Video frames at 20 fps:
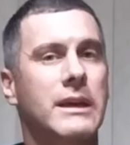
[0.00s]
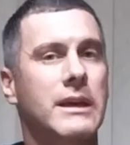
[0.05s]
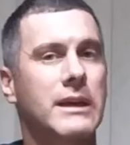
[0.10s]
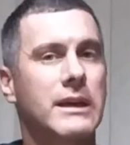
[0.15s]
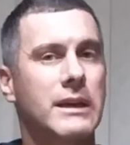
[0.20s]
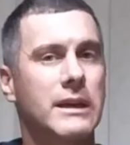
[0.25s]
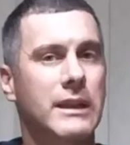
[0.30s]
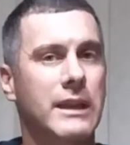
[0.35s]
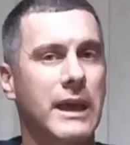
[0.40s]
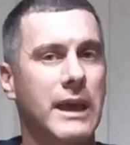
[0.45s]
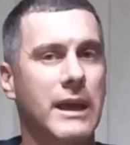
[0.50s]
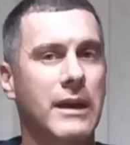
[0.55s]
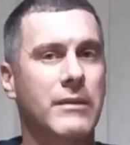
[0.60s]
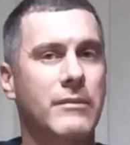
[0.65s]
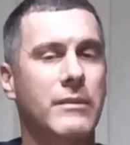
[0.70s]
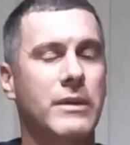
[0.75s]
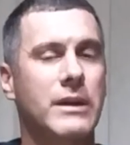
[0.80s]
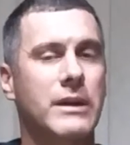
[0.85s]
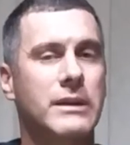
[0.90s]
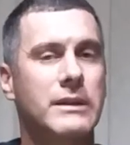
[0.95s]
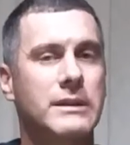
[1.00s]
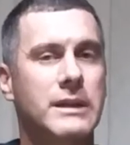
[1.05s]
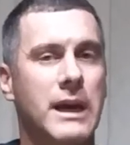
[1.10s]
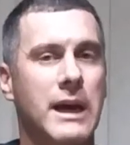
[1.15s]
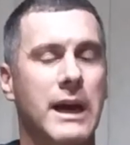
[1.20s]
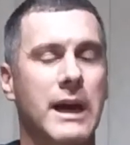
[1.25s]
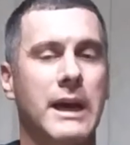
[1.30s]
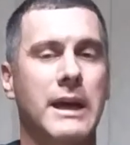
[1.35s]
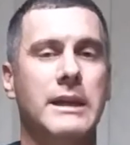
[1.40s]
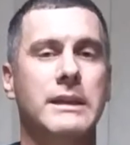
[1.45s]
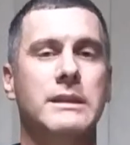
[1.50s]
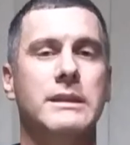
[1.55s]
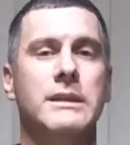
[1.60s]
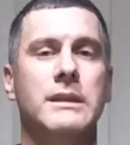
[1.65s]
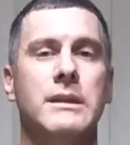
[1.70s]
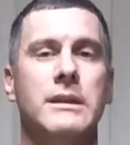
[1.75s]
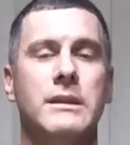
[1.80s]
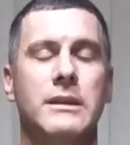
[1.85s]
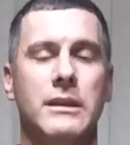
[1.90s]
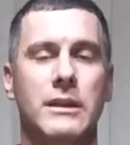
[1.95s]
clam tides,
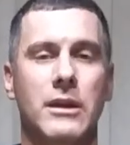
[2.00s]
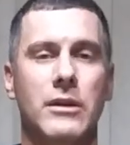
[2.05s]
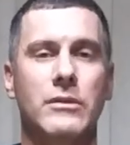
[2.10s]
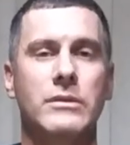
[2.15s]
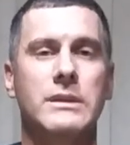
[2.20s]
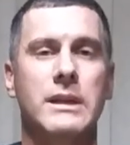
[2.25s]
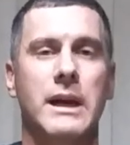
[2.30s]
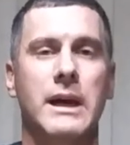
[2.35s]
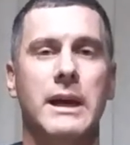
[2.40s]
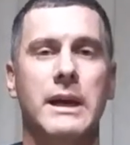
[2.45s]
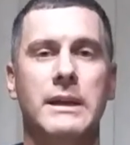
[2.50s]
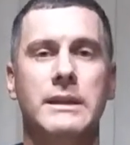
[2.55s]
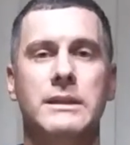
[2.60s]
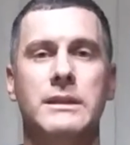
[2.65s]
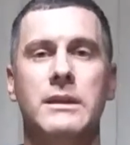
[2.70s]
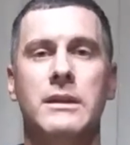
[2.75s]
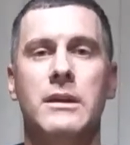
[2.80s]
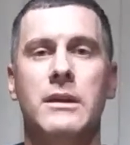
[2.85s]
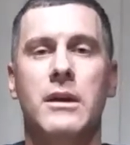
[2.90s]
the low tides,